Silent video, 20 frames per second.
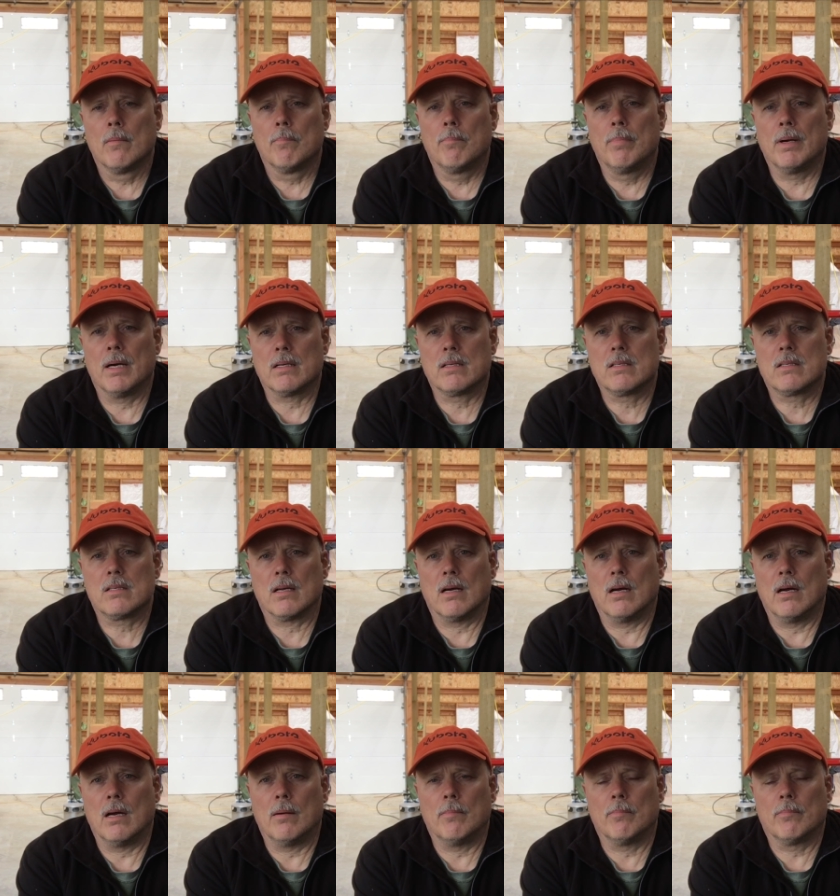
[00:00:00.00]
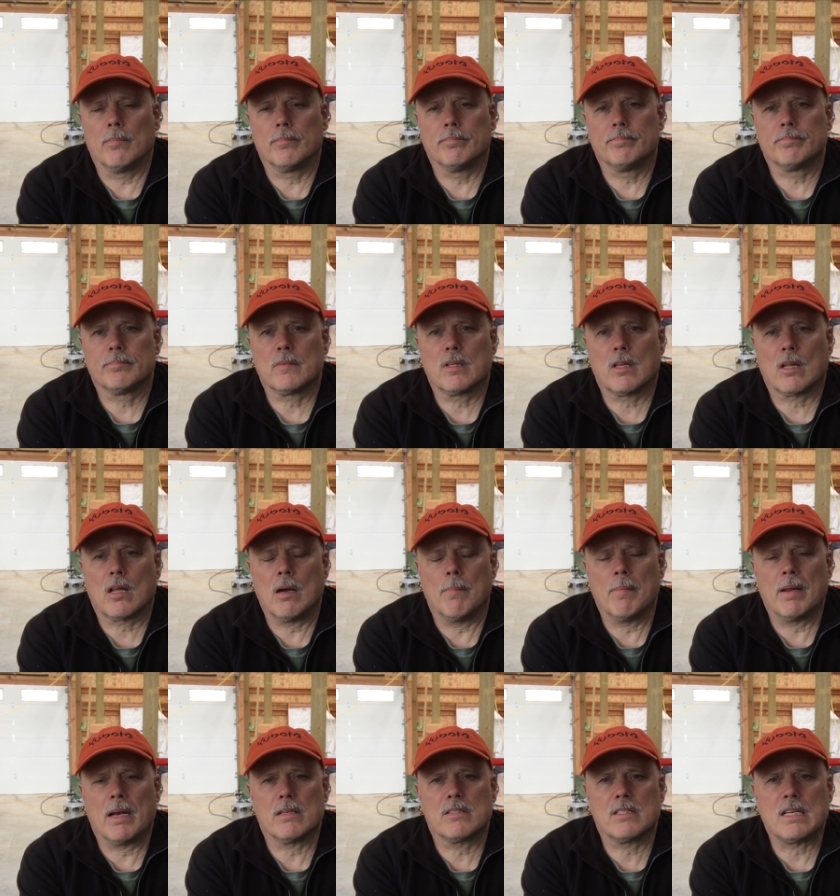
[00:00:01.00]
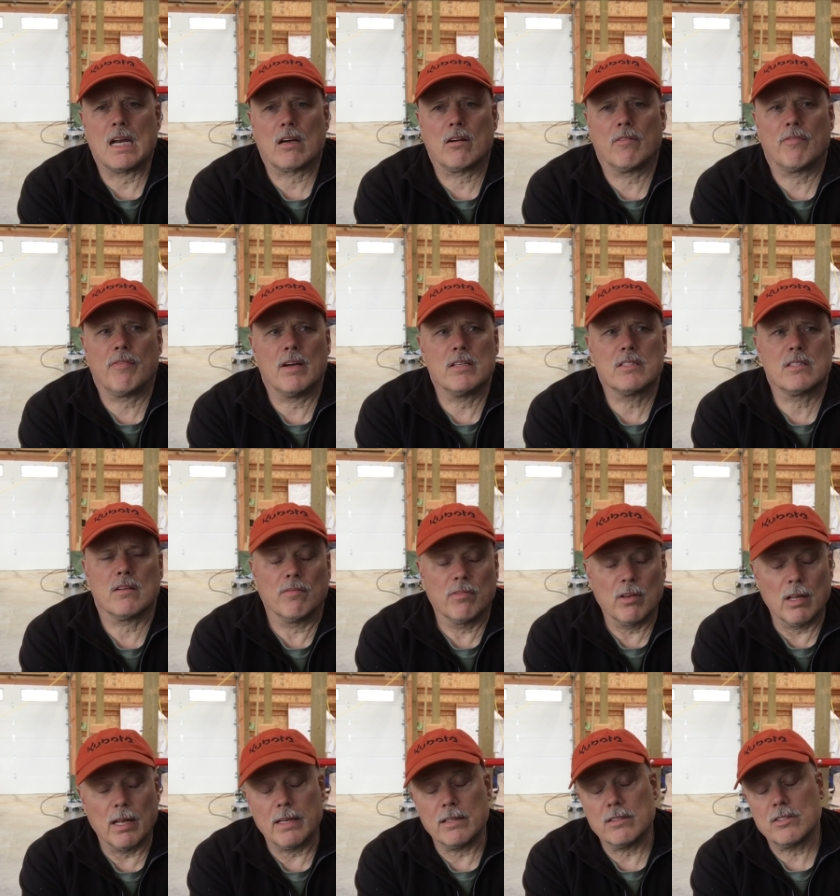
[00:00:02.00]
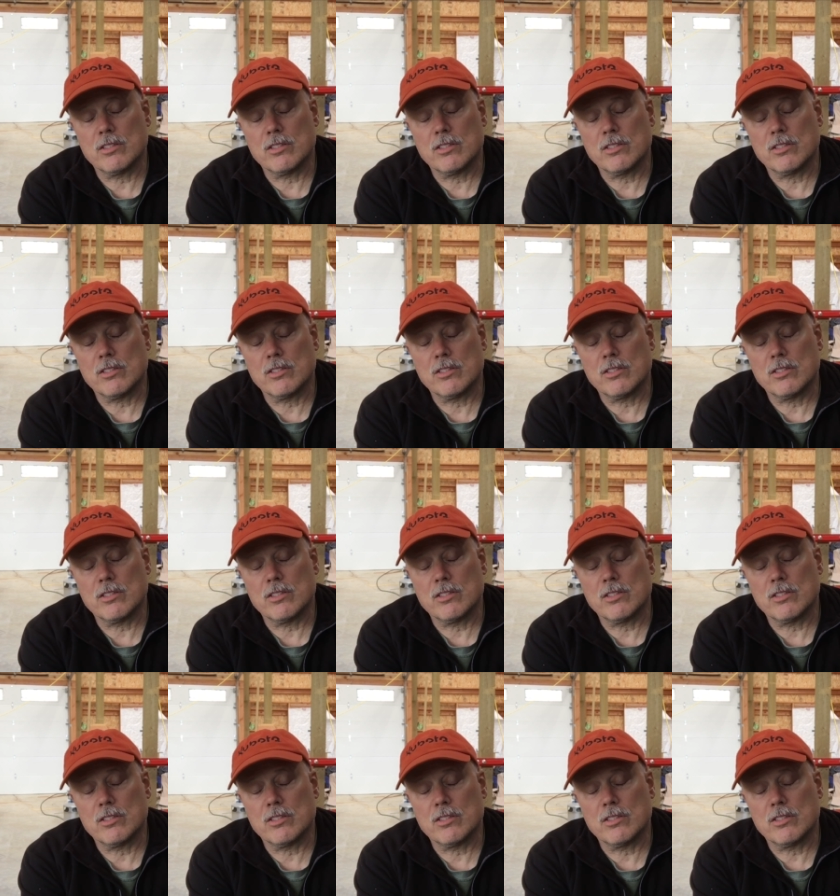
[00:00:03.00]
but um, come at a sacrifice of light.